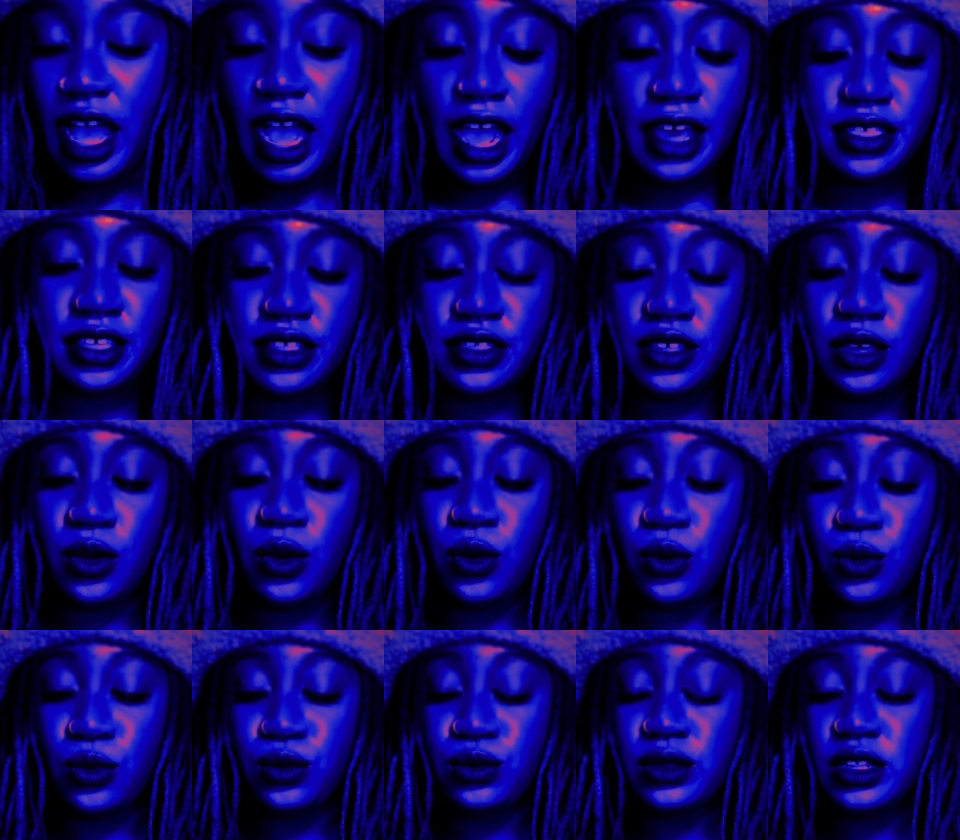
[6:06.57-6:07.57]
I think the
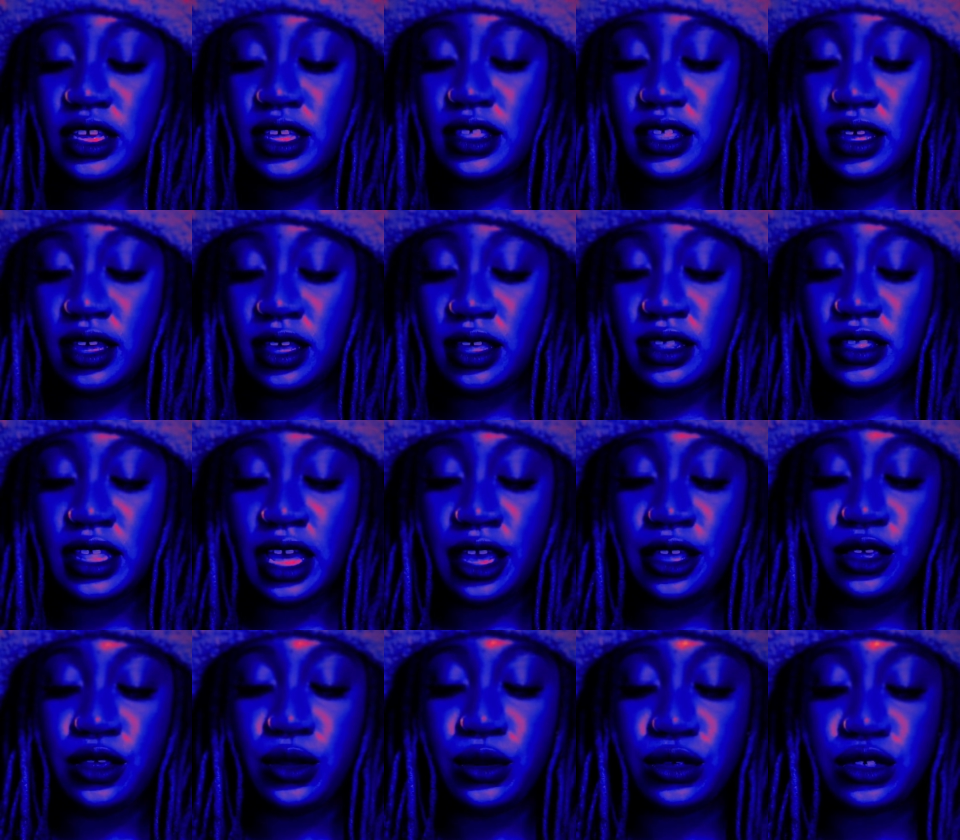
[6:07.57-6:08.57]
only thing
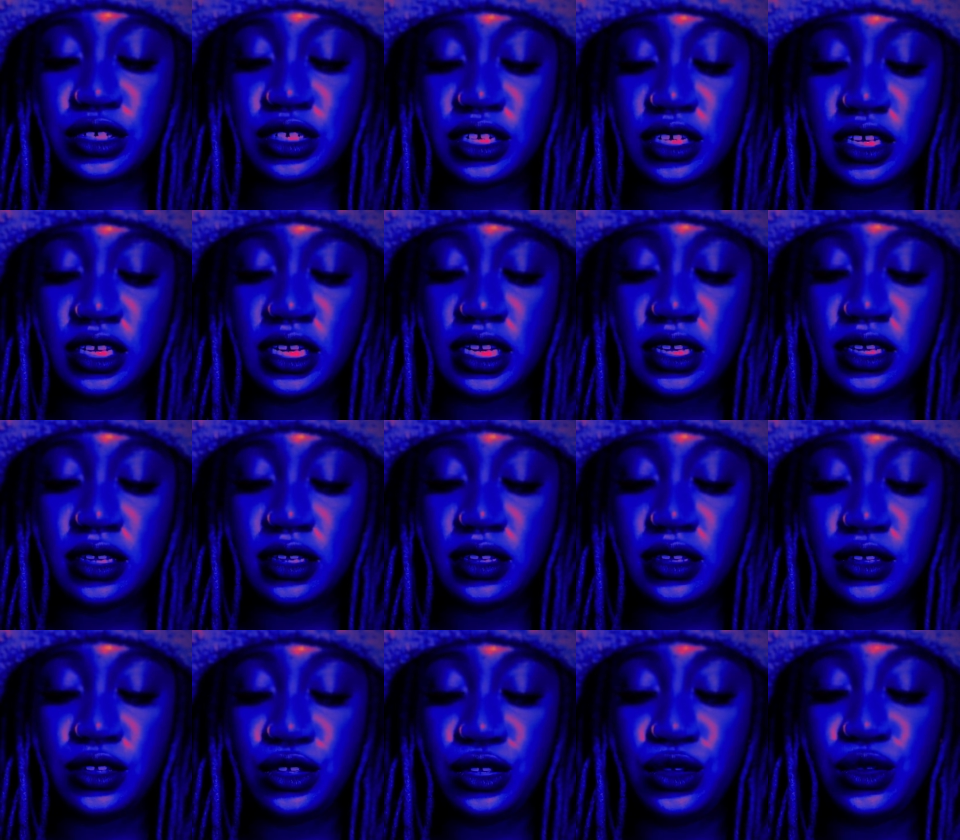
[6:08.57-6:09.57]
that you should
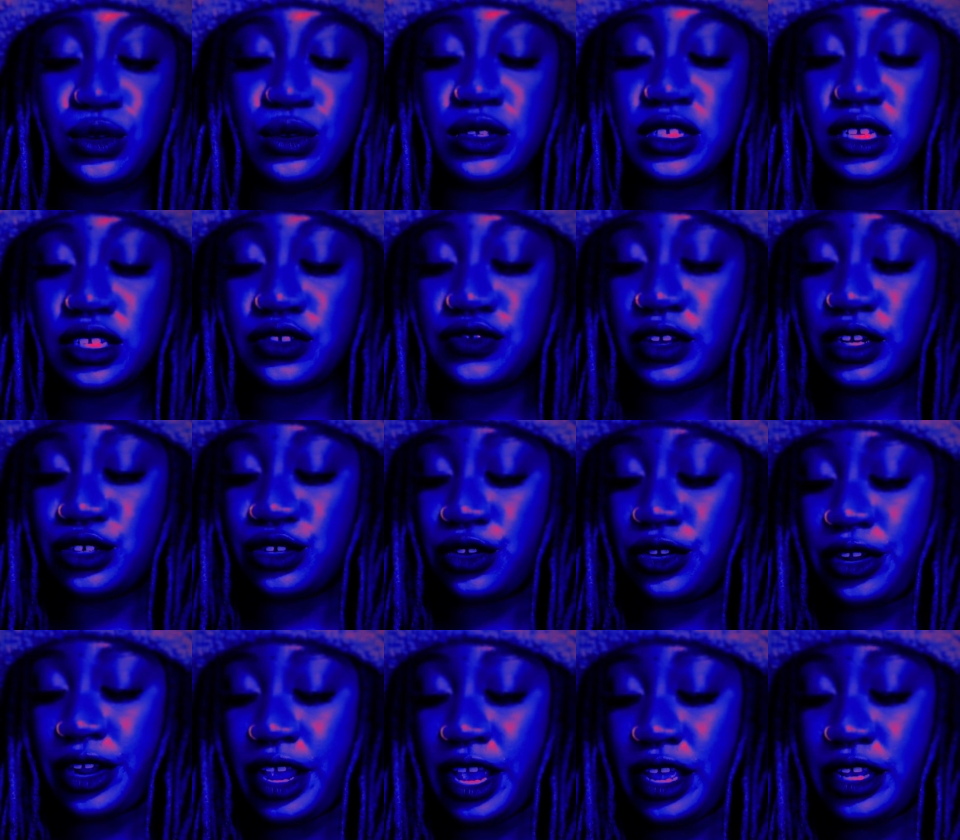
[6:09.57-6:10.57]
use this
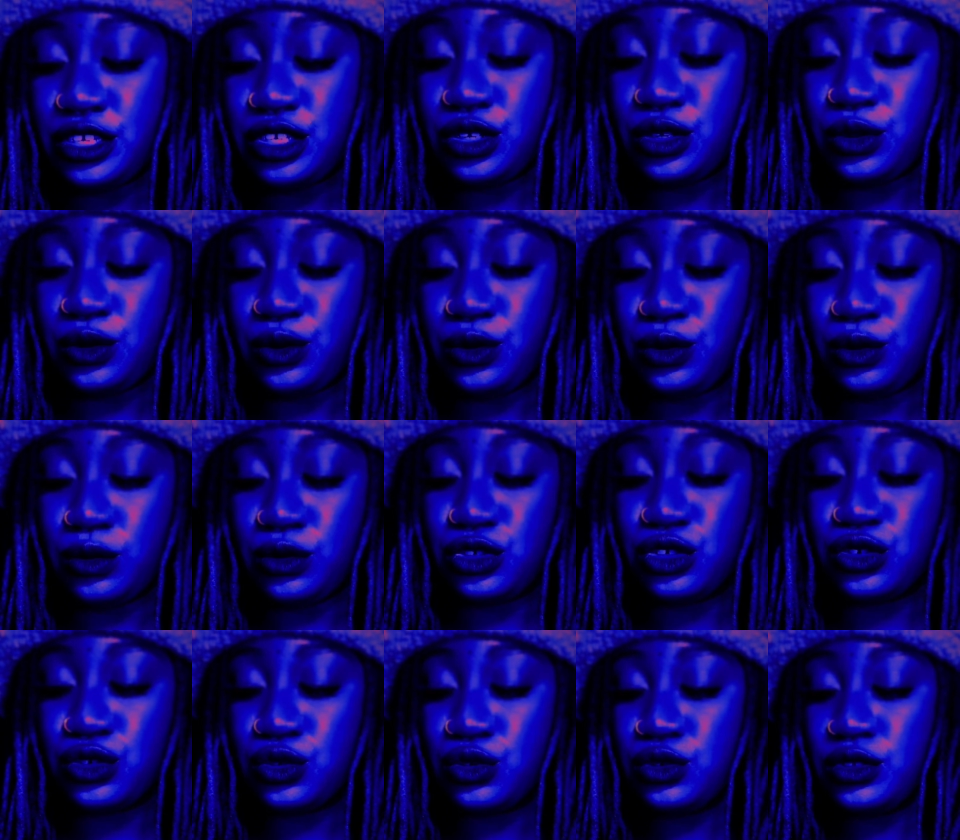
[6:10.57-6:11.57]
retrograde to
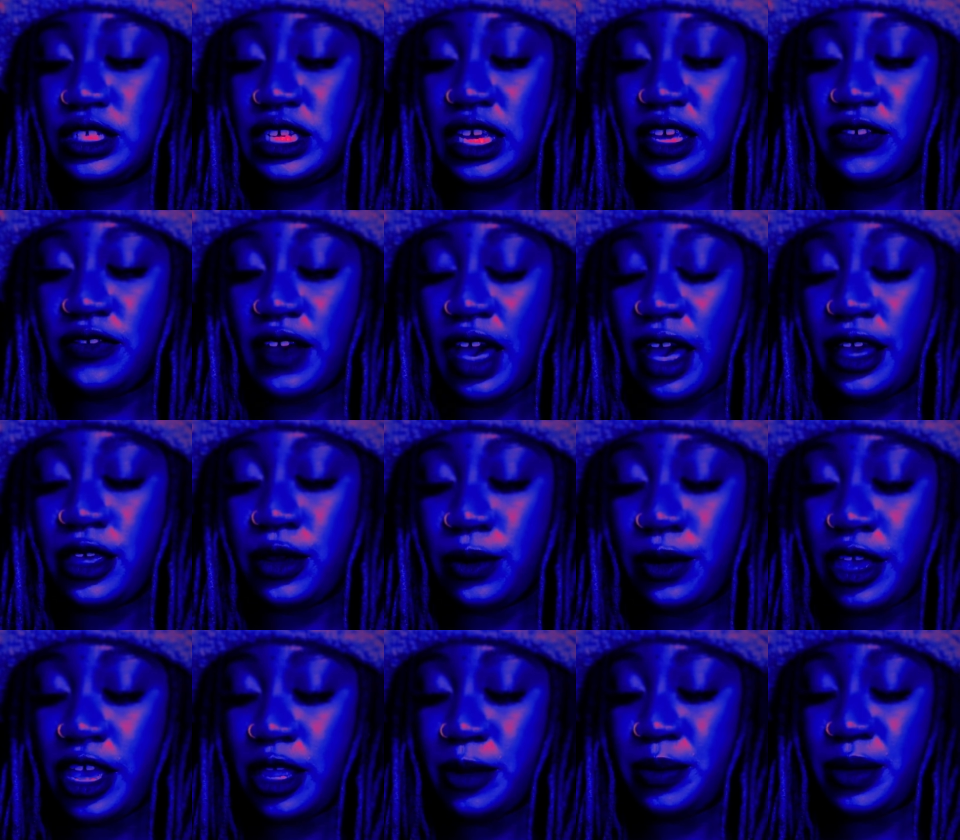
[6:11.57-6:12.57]
truly
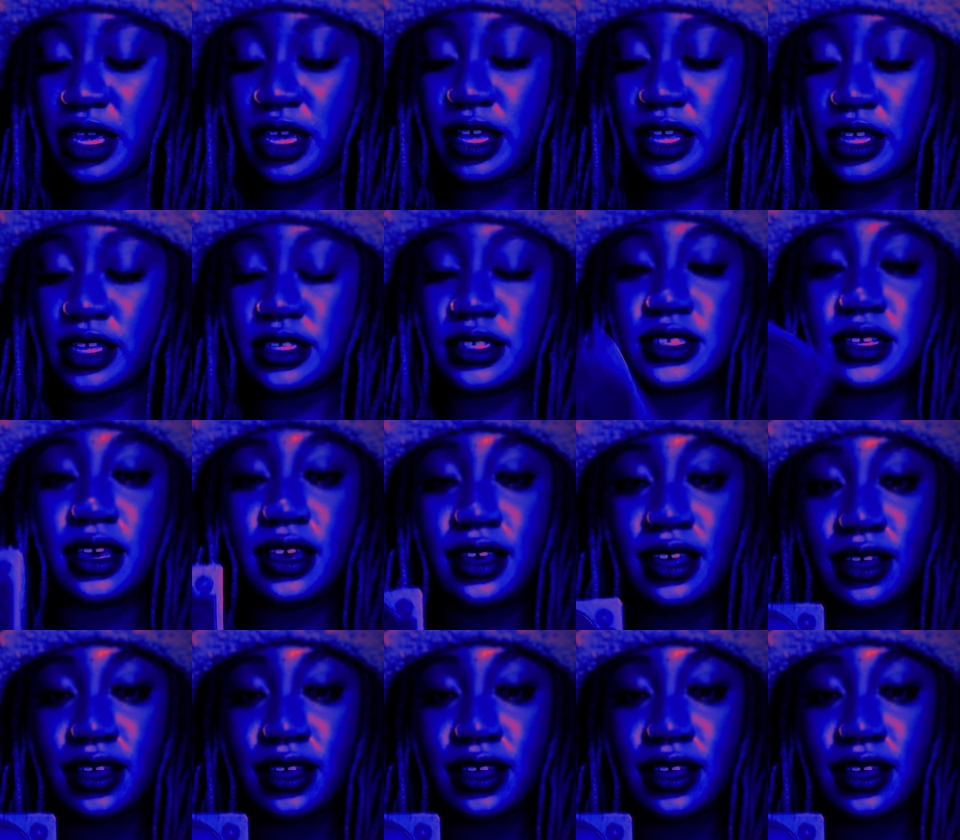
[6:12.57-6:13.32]
evaluate, because